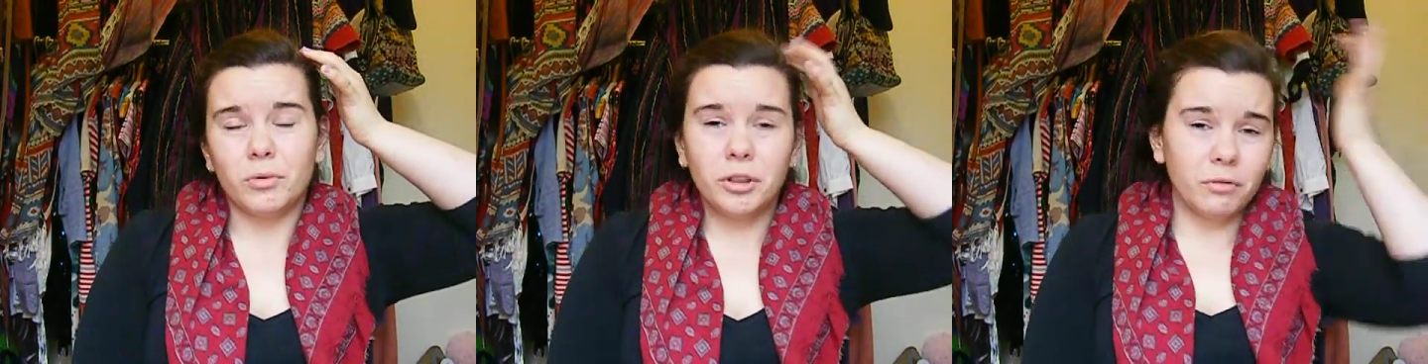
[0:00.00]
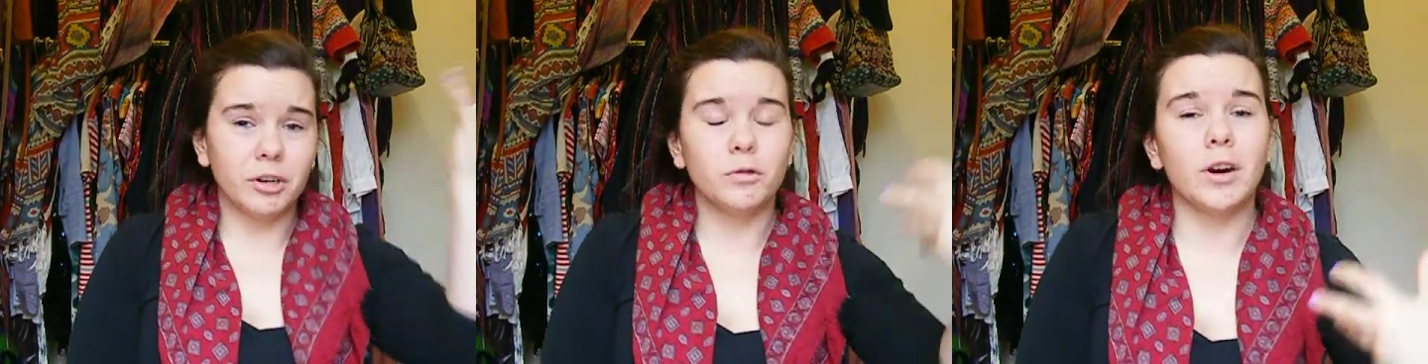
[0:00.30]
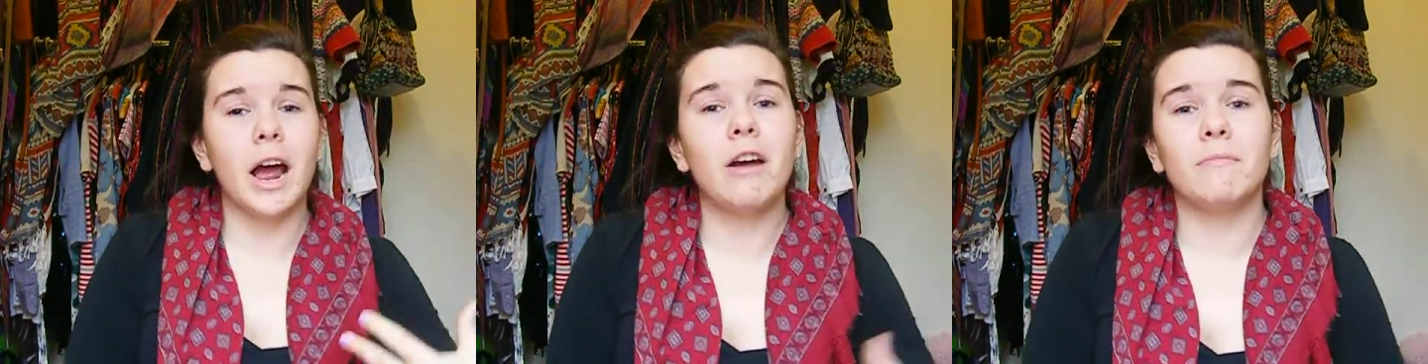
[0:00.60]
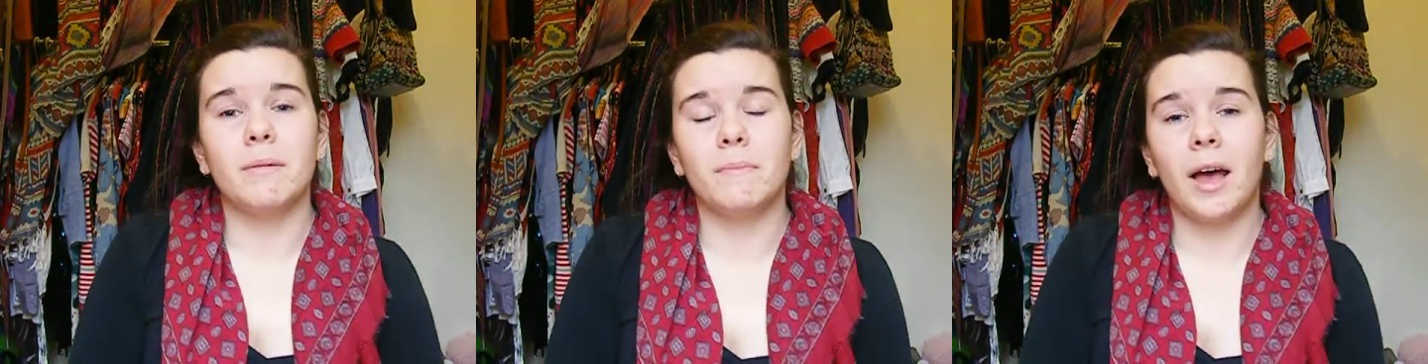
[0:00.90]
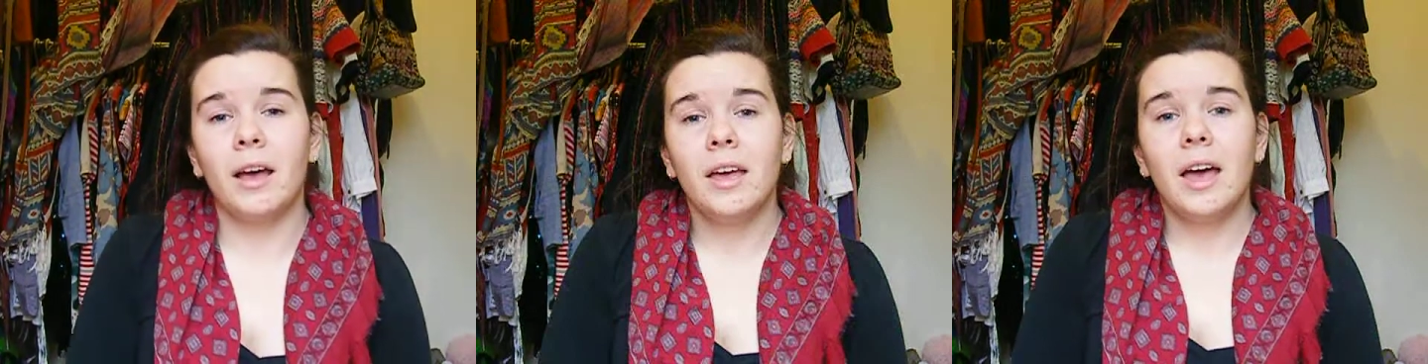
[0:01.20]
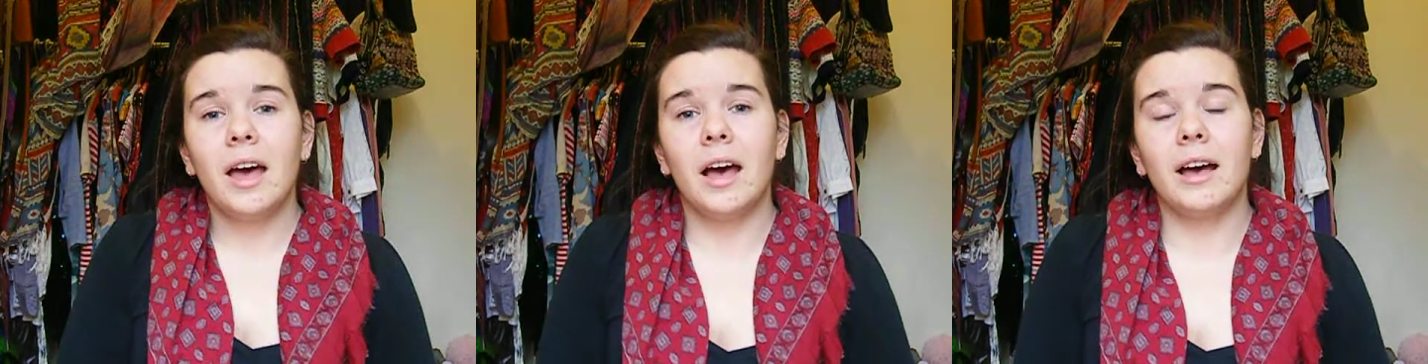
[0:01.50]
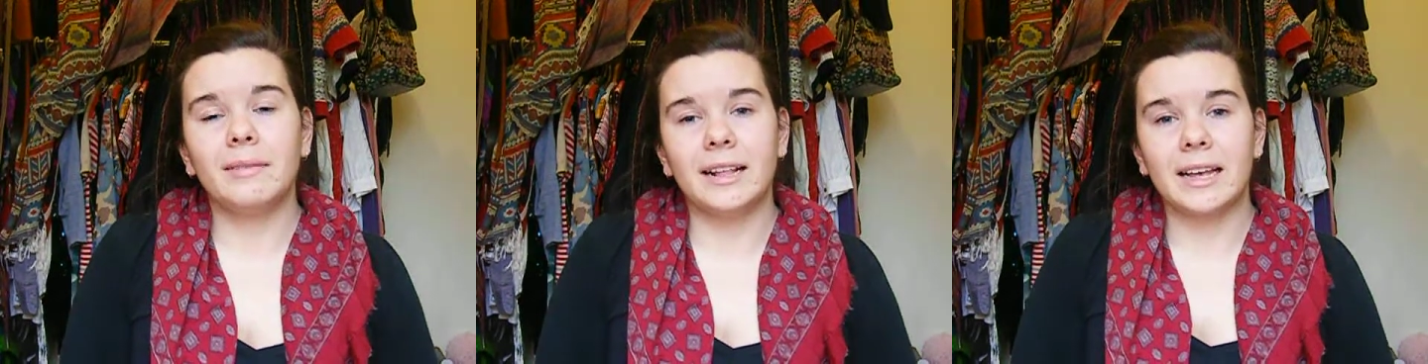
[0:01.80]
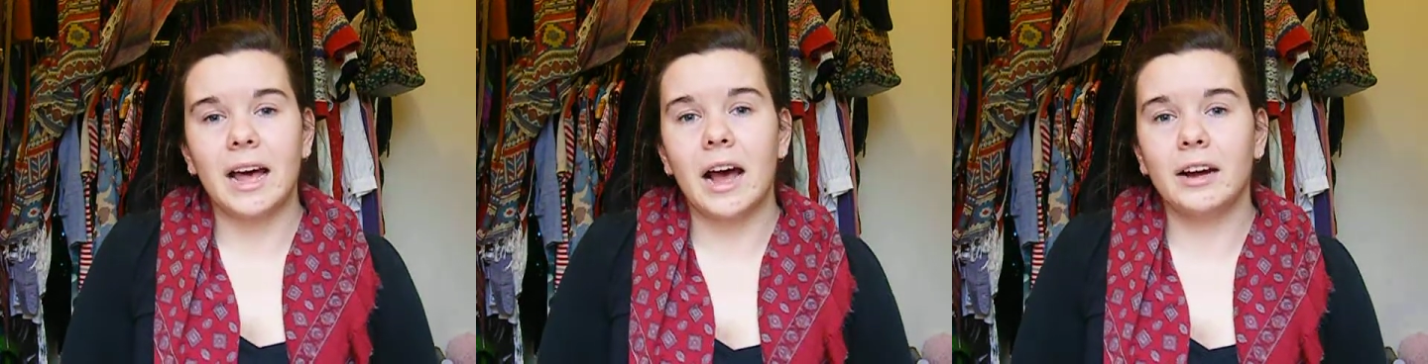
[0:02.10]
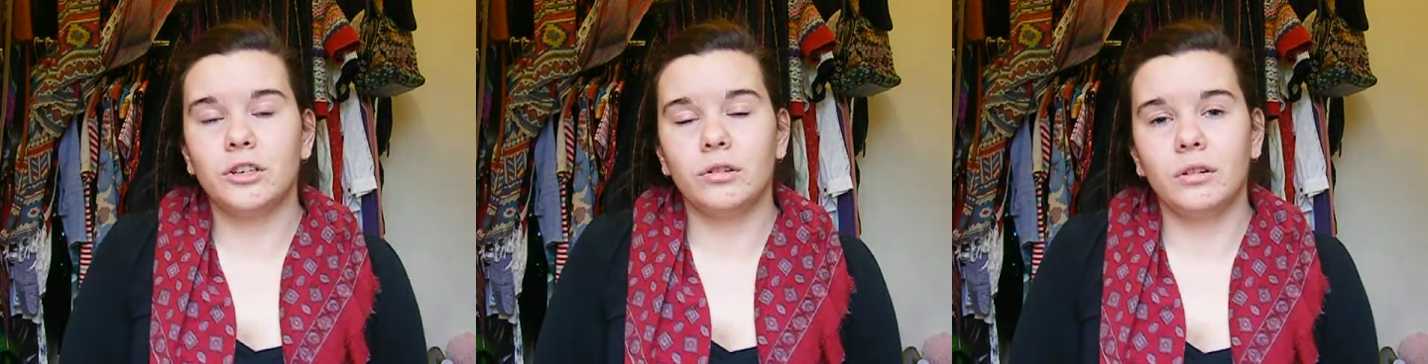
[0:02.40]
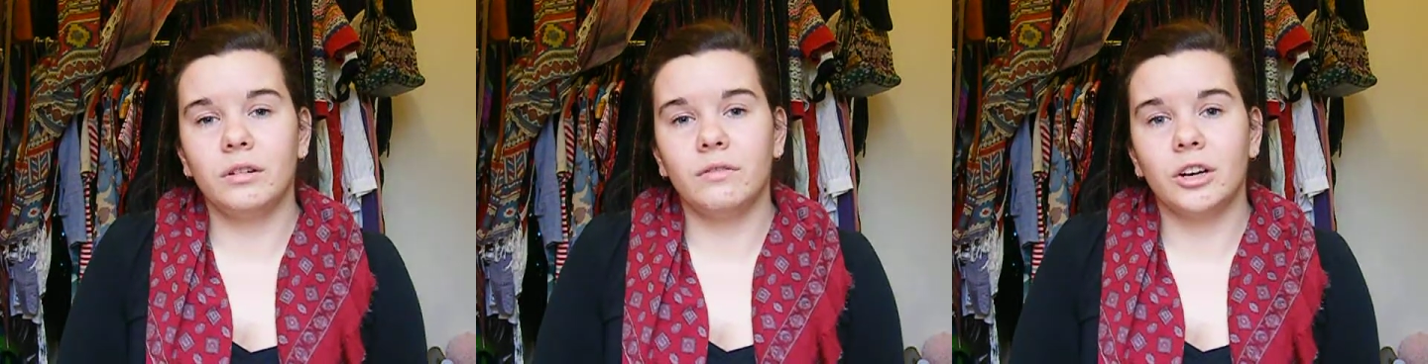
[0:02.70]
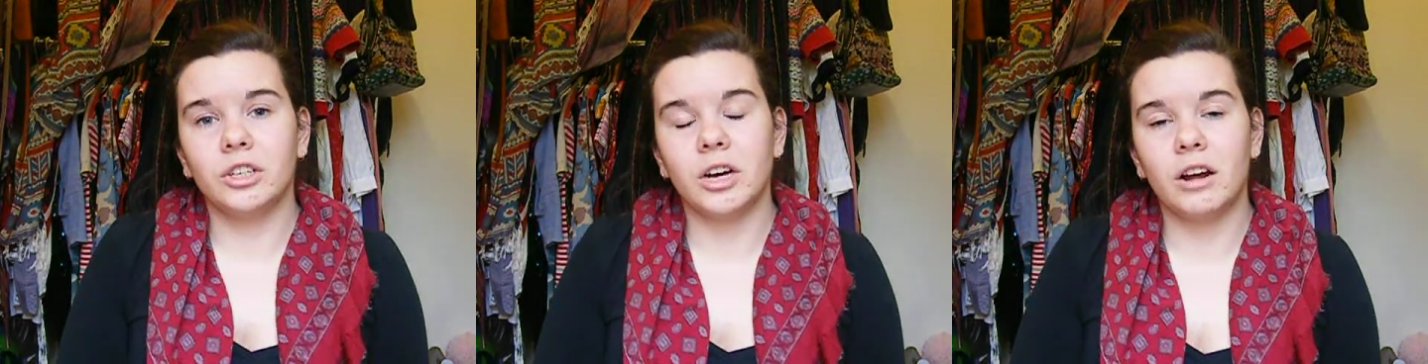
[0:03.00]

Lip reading: Well, the original one I remember, like the cartoon version,